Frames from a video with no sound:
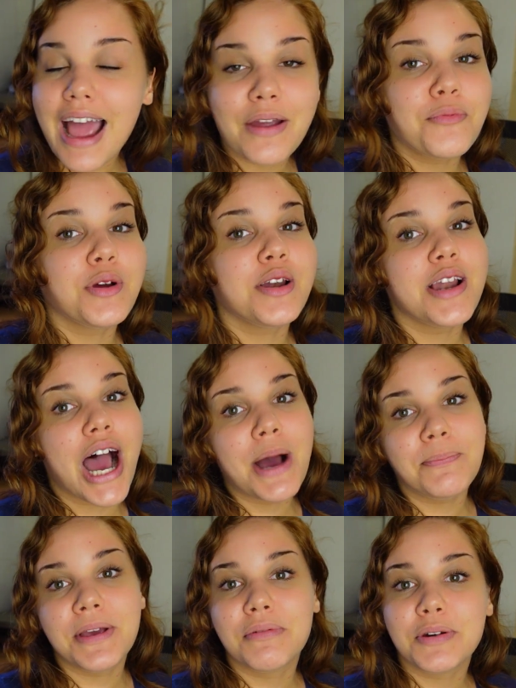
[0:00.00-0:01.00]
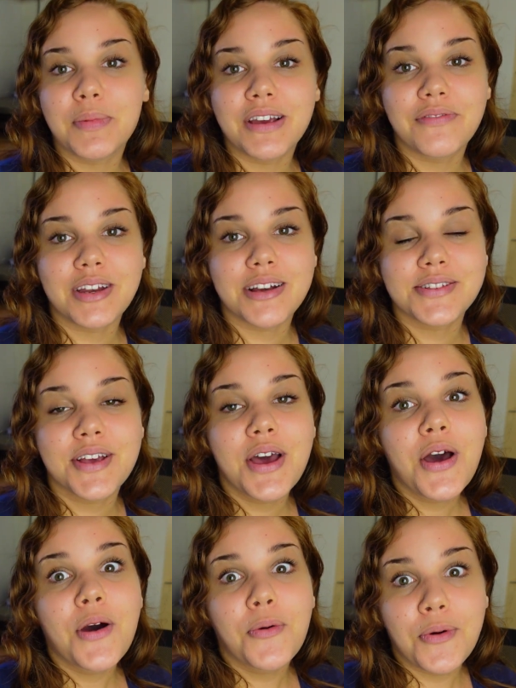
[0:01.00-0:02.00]
I would not be able to make videos
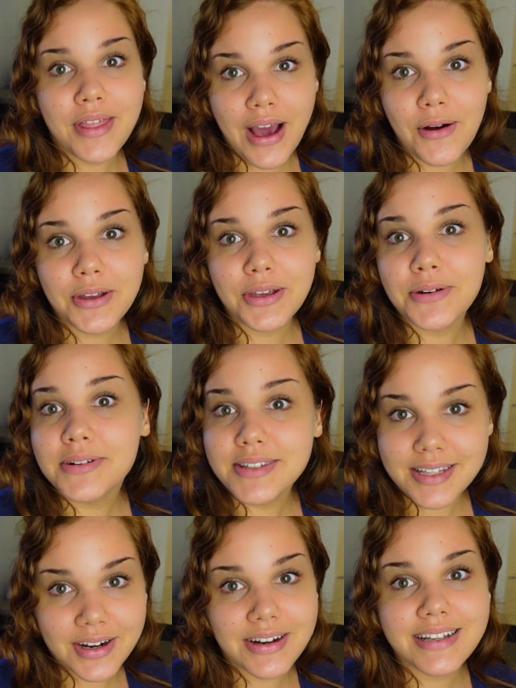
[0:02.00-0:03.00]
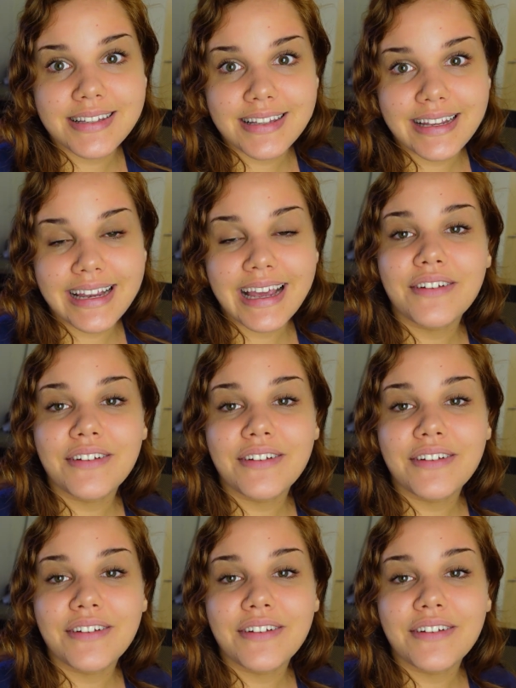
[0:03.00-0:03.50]
without you, seriously.